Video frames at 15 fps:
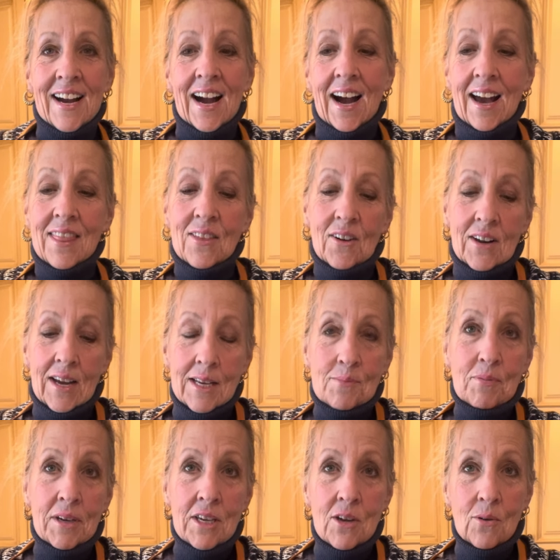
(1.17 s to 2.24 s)
I thought I'd
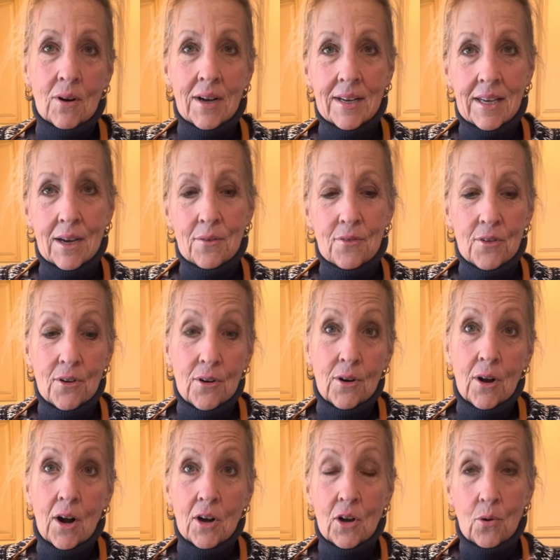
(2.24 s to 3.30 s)
bring you on here for
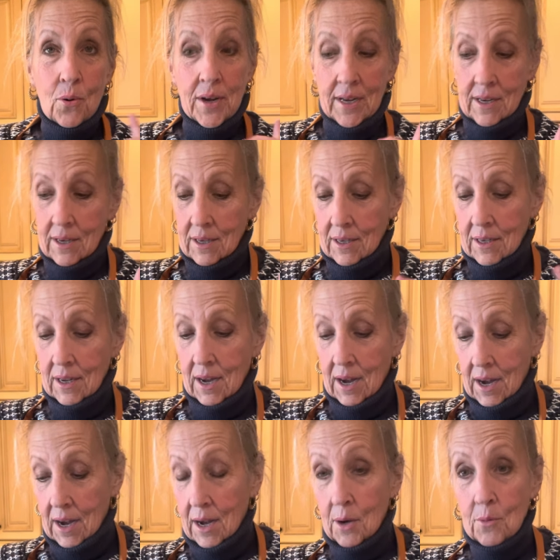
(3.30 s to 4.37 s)
a quick
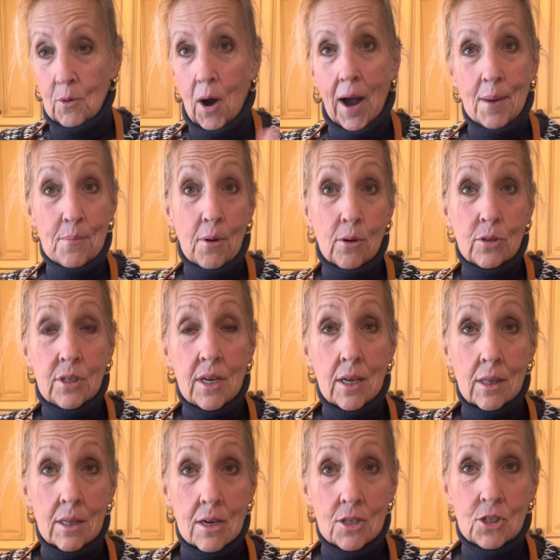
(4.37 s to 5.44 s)
high protein
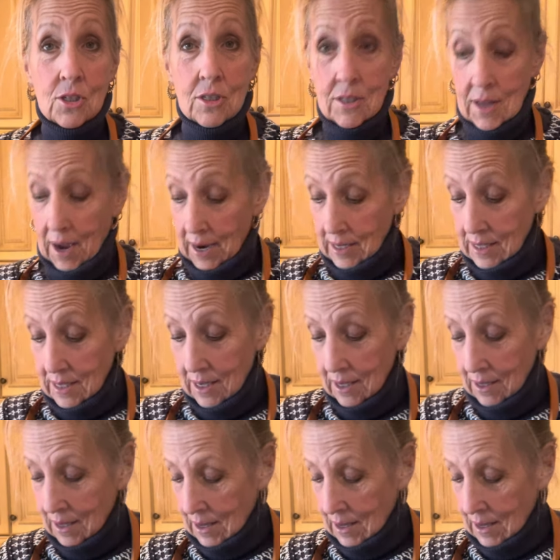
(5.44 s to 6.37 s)
lunch idea